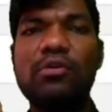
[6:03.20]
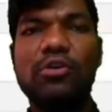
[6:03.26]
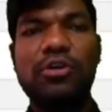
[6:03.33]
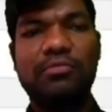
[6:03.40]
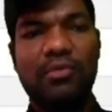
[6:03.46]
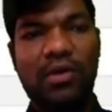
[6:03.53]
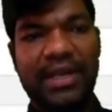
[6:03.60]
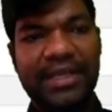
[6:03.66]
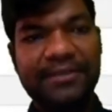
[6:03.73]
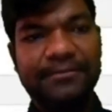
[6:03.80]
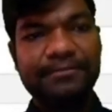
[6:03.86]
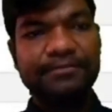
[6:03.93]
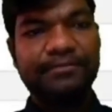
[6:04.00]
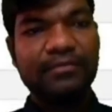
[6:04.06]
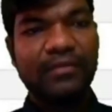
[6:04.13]
Good morning.
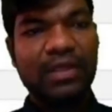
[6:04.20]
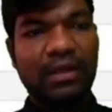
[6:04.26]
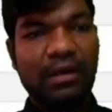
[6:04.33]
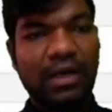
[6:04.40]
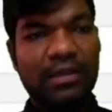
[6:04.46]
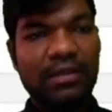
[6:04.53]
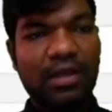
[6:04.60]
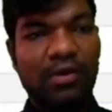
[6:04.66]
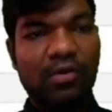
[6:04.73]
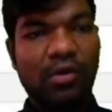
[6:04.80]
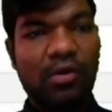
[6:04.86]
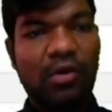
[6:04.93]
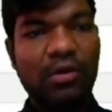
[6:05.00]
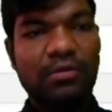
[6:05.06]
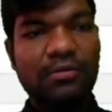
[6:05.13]
Run the
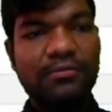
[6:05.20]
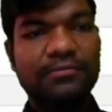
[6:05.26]
code.